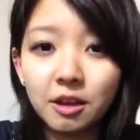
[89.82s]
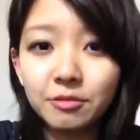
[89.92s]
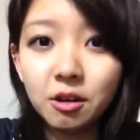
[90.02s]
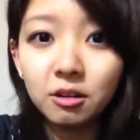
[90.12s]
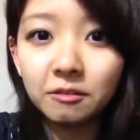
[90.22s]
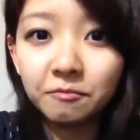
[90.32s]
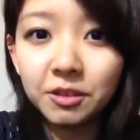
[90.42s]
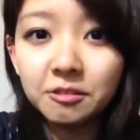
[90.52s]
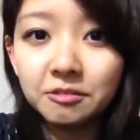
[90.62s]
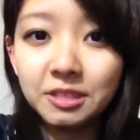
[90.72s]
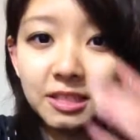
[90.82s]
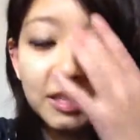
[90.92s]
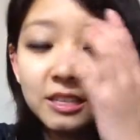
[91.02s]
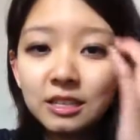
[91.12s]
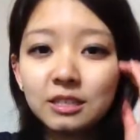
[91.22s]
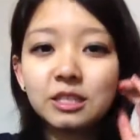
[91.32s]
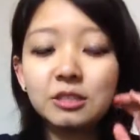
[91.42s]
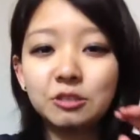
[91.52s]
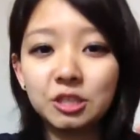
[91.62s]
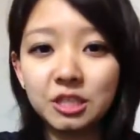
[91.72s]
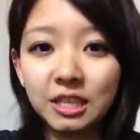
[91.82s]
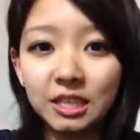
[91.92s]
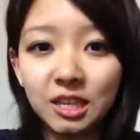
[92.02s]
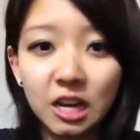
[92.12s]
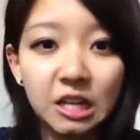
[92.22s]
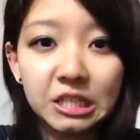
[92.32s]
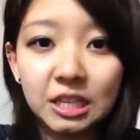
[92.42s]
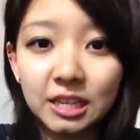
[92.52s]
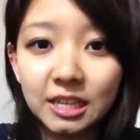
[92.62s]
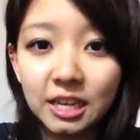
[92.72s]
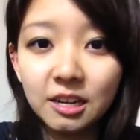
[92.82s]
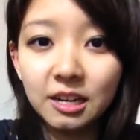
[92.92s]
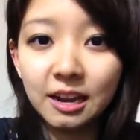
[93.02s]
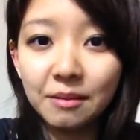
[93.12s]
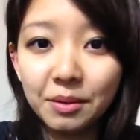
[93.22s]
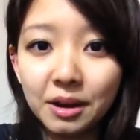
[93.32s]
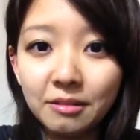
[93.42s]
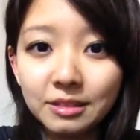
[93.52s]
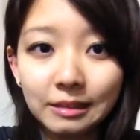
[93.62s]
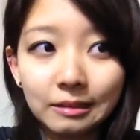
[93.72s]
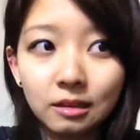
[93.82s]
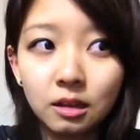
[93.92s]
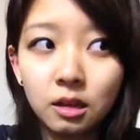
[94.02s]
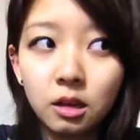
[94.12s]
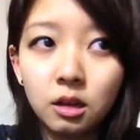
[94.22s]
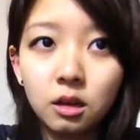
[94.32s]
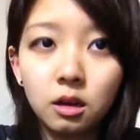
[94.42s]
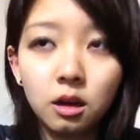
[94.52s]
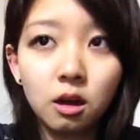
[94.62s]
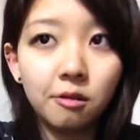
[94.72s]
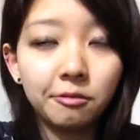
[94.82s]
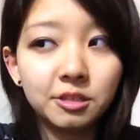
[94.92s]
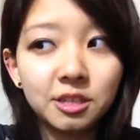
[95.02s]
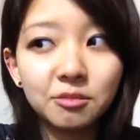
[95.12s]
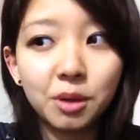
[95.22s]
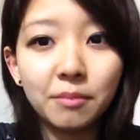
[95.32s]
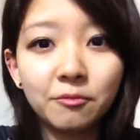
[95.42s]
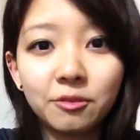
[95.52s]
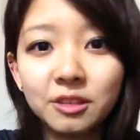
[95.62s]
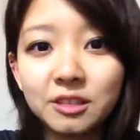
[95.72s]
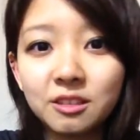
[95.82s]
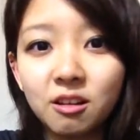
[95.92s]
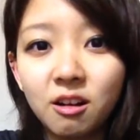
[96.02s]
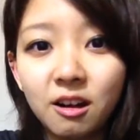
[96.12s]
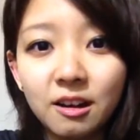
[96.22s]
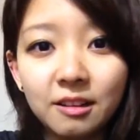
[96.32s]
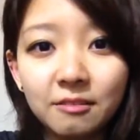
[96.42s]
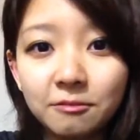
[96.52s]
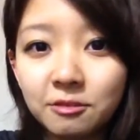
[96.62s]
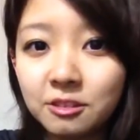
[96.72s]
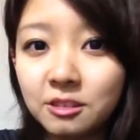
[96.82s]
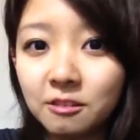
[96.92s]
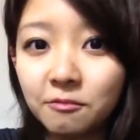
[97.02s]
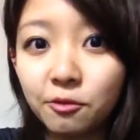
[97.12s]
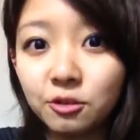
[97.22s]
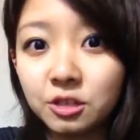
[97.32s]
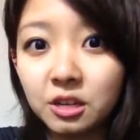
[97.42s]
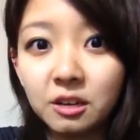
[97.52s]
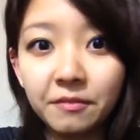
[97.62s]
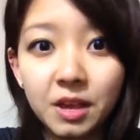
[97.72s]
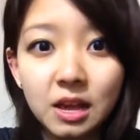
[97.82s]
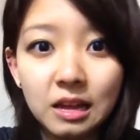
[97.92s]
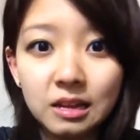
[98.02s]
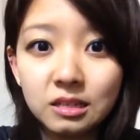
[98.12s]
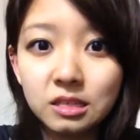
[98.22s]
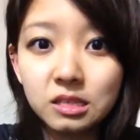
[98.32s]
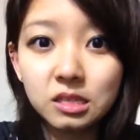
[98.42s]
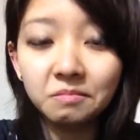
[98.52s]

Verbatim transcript: And I was all confused and she was just like constantly yelling at me and I was like, Oh, excuse me, I'm really sorry for this unfortunate event.